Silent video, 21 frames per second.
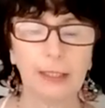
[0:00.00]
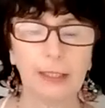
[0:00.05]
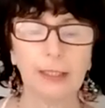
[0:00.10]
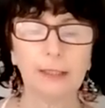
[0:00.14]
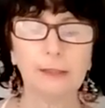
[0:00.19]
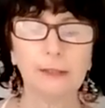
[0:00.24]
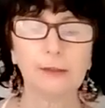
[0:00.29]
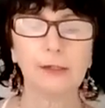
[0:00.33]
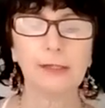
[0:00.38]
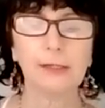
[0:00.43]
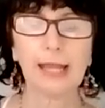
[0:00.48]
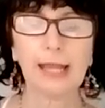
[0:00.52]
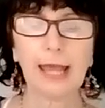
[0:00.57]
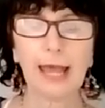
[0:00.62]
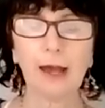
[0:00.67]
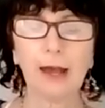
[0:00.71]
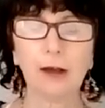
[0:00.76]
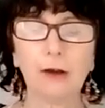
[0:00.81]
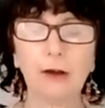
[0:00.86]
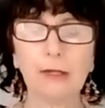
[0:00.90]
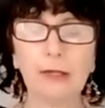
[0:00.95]
So
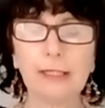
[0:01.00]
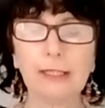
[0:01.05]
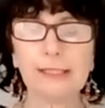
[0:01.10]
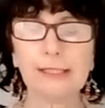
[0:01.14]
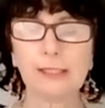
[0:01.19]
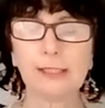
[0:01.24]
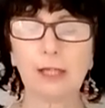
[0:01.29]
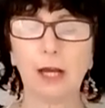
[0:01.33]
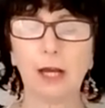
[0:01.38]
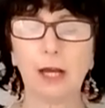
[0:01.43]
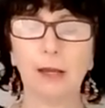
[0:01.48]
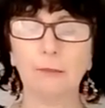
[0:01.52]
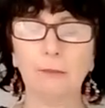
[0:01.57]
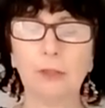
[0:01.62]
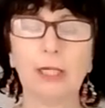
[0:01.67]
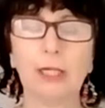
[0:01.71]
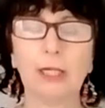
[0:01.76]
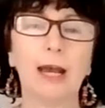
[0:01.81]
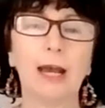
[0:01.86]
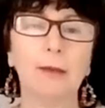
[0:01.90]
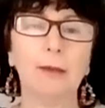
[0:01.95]
now it's time to
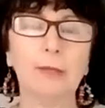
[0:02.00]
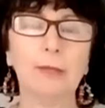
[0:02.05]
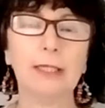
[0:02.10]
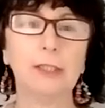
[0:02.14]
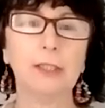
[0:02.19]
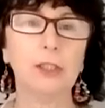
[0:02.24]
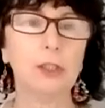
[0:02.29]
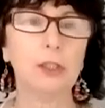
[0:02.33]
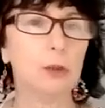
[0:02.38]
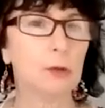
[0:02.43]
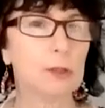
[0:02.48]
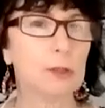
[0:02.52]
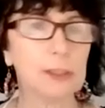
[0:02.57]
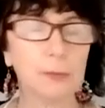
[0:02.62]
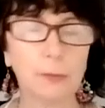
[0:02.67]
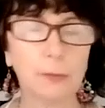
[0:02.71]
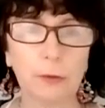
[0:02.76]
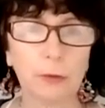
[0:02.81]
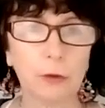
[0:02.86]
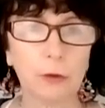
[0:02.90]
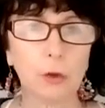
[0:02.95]
come into your
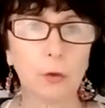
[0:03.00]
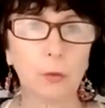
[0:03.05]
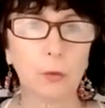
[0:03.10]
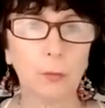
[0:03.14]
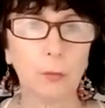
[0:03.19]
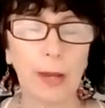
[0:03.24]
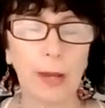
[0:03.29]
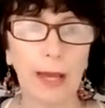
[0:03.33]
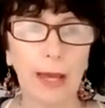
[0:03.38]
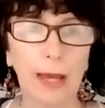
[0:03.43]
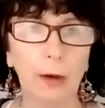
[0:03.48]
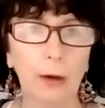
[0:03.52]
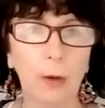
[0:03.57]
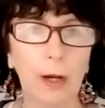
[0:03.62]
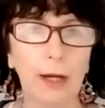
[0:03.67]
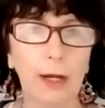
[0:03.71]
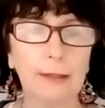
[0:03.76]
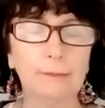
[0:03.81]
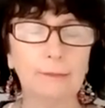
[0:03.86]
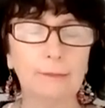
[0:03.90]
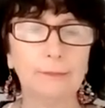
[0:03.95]
spiritual power.
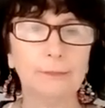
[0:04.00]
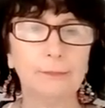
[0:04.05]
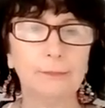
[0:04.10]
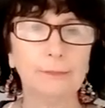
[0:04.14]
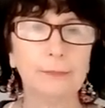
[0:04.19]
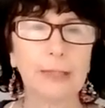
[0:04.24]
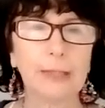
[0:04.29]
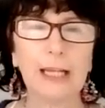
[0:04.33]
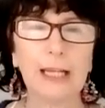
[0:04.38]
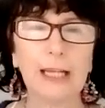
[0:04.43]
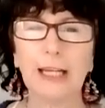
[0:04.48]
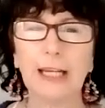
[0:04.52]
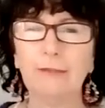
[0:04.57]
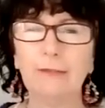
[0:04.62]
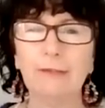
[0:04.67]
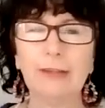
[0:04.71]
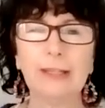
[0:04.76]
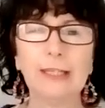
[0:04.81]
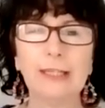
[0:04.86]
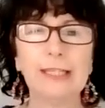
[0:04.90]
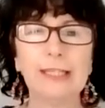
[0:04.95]

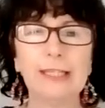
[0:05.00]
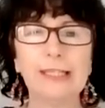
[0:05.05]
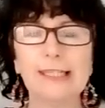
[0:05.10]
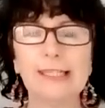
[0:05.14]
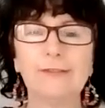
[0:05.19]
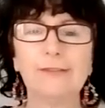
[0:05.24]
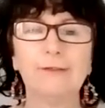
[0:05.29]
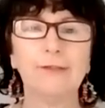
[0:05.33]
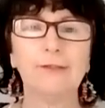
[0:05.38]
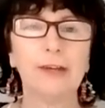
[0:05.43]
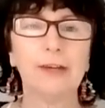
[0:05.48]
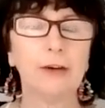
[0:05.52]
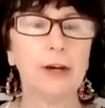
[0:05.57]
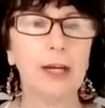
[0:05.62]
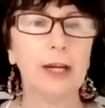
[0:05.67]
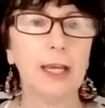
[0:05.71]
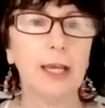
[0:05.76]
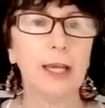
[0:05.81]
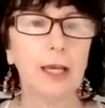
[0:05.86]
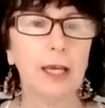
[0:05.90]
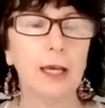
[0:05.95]
11 is a very
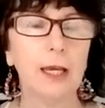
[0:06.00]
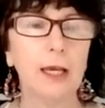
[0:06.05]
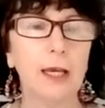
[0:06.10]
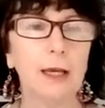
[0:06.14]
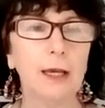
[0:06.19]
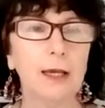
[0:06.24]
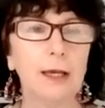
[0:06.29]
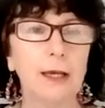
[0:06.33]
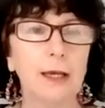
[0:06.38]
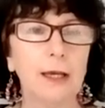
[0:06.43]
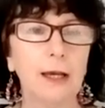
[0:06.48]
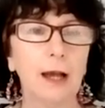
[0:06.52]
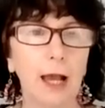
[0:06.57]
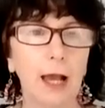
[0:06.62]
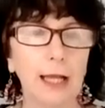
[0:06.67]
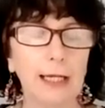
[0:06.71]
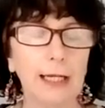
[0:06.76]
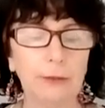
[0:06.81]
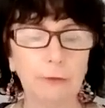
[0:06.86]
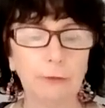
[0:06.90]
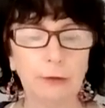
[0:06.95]

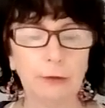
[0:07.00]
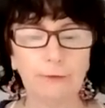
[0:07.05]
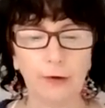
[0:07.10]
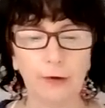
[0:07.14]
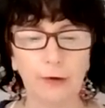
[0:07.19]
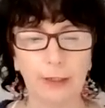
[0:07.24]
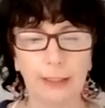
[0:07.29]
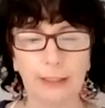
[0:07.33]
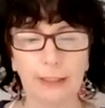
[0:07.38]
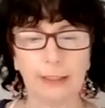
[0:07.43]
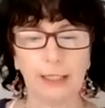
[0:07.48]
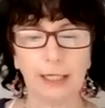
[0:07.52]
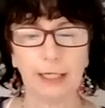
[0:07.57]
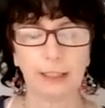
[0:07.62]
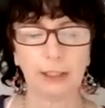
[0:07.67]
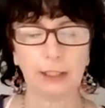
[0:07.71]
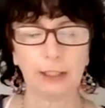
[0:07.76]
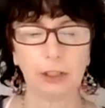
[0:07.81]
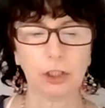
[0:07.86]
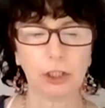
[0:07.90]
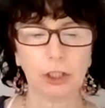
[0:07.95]
highly refined
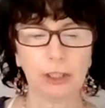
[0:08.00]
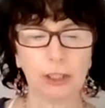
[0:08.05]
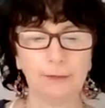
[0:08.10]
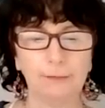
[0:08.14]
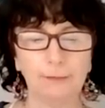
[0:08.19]
energy.